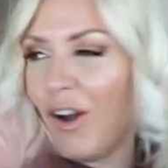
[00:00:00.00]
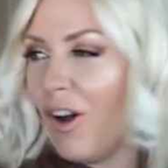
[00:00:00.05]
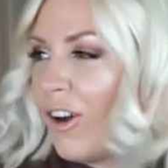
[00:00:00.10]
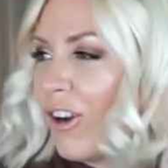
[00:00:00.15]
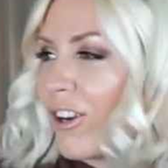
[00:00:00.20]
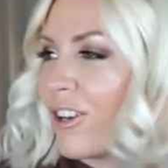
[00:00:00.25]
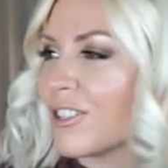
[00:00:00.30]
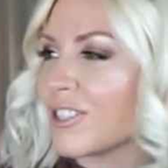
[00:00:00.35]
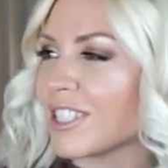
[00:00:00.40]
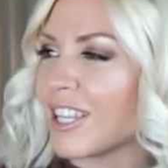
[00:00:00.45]

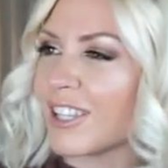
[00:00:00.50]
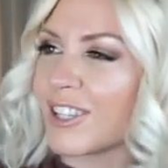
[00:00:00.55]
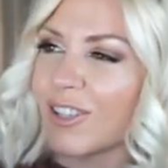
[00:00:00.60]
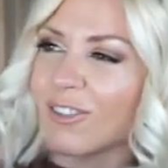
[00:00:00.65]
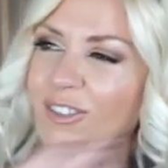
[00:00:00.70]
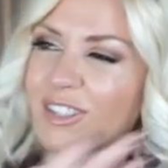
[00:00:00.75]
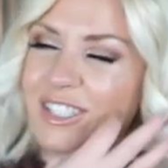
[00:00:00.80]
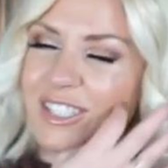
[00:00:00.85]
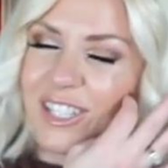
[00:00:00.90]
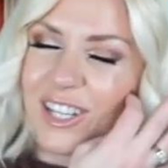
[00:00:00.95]
all goes out
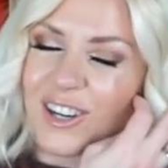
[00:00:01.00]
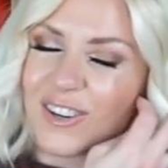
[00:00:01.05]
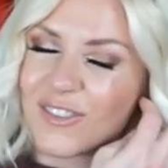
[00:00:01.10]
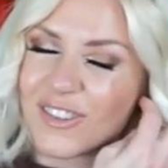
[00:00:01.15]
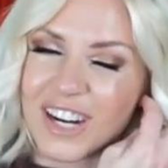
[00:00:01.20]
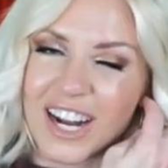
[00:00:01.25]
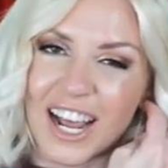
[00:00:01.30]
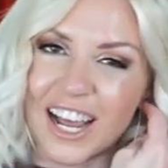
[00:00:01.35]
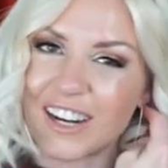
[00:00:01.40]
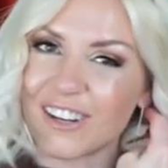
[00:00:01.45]
the window,
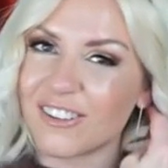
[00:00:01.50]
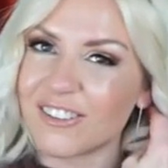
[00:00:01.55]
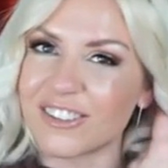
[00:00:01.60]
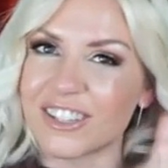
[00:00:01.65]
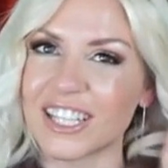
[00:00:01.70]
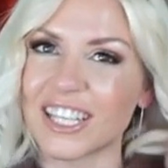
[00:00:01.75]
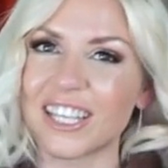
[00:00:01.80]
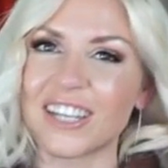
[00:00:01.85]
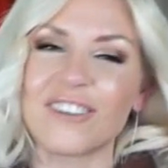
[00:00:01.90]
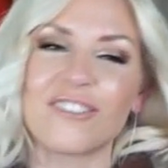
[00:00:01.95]
but I don't
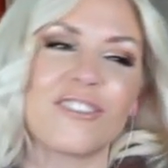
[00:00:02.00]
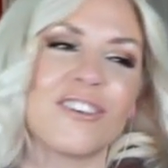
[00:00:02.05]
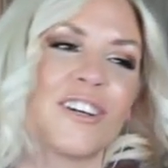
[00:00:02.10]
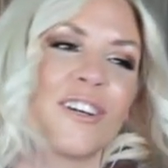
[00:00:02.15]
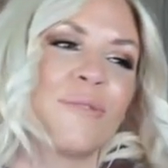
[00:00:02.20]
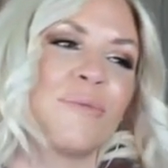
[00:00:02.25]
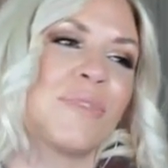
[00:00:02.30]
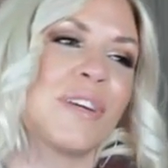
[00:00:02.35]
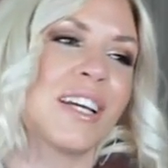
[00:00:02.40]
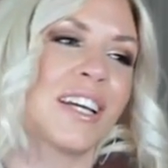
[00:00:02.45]
think it
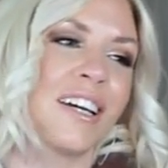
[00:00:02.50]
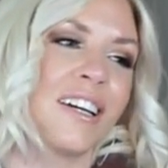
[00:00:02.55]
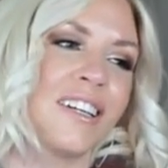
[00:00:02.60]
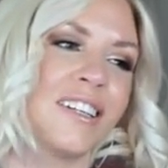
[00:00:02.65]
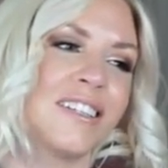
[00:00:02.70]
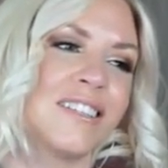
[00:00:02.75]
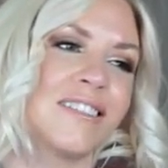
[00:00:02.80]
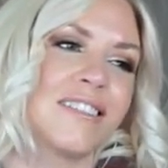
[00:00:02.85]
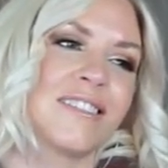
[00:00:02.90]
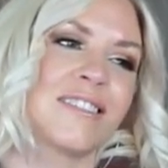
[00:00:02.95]
would
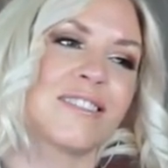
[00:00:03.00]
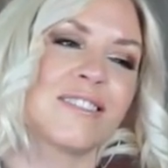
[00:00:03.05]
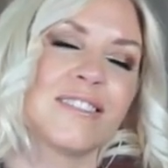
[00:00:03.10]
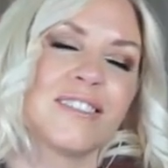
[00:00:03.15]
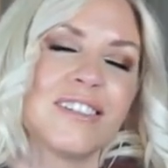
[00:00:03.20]
because